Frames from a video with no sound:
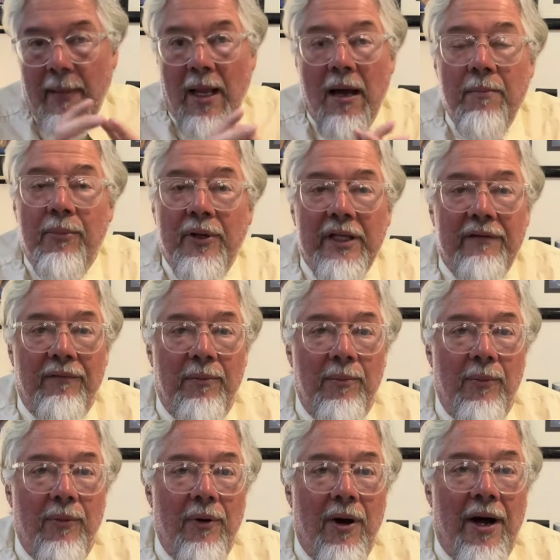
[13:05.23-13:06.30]
Unbelievable.
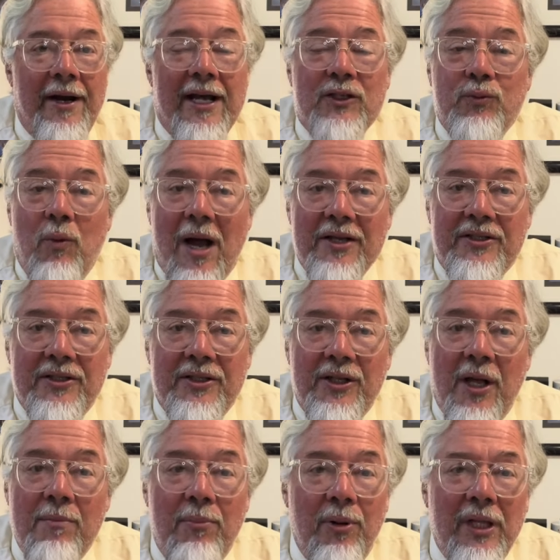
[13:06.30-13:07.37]
Our next watch is an
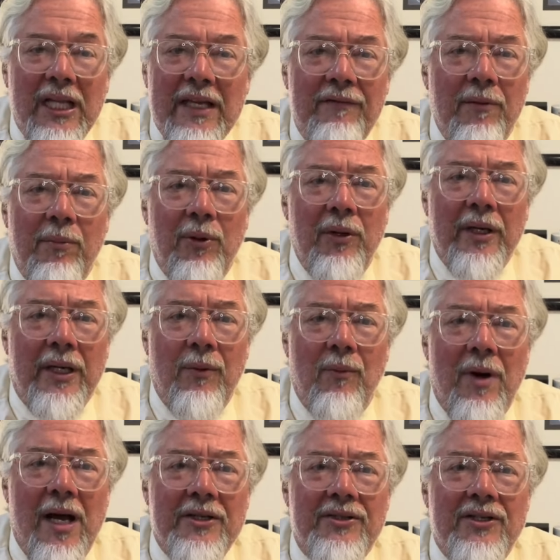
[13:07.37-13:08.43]
unbelievable looking
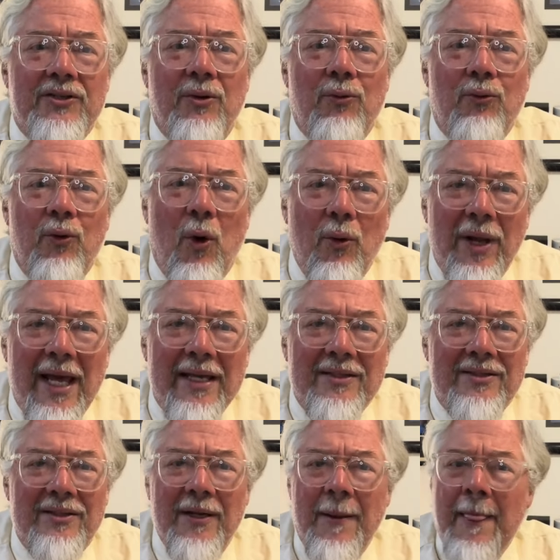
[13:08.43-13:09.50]
watch. It's a
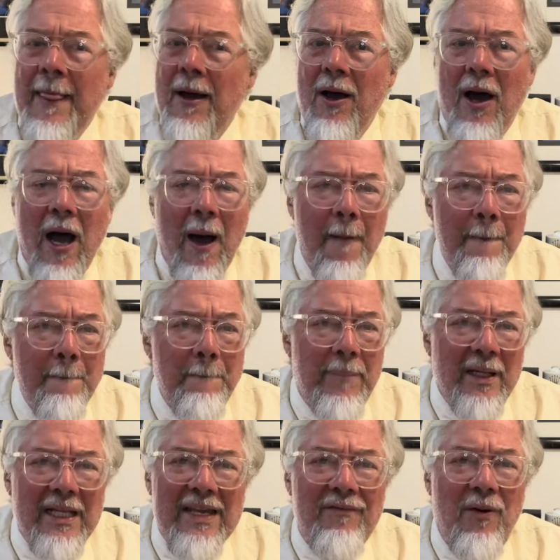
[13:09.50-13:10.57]
Rolex.
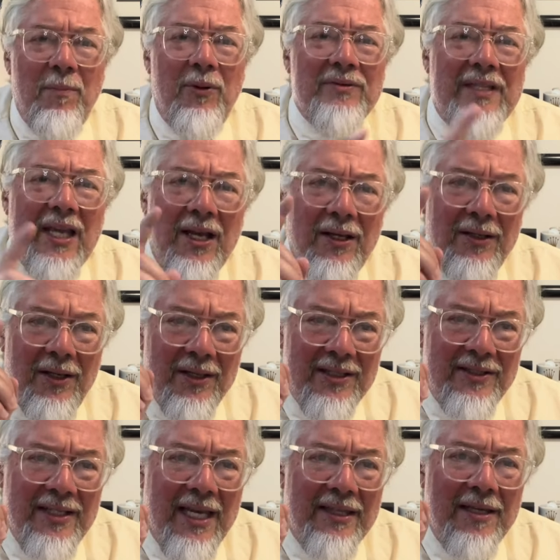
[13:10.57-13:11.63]
Unbelievable. Take a look,
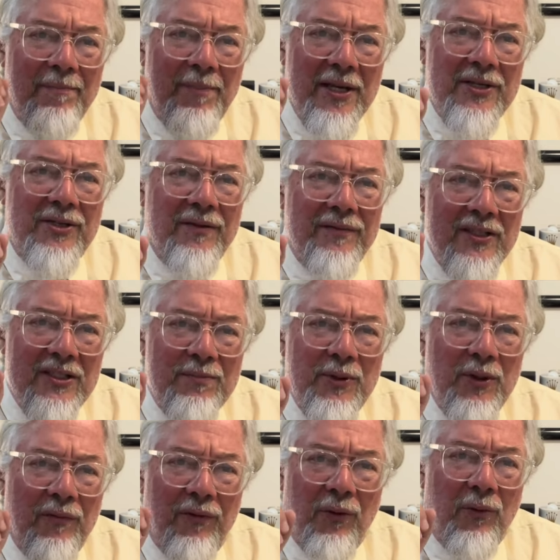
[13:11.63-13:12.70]
see at the picture of this
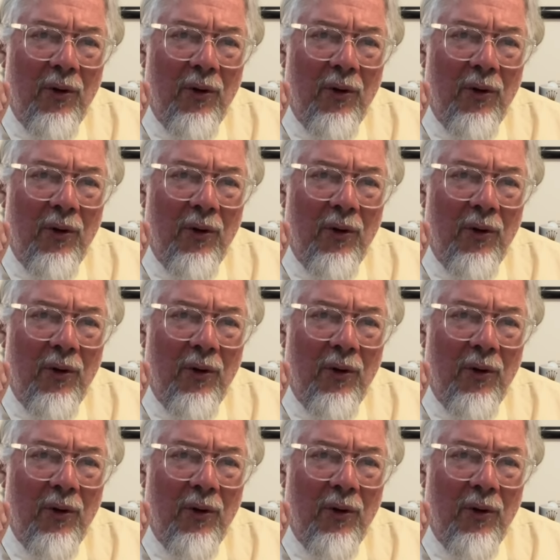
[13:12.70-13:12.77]
beautiful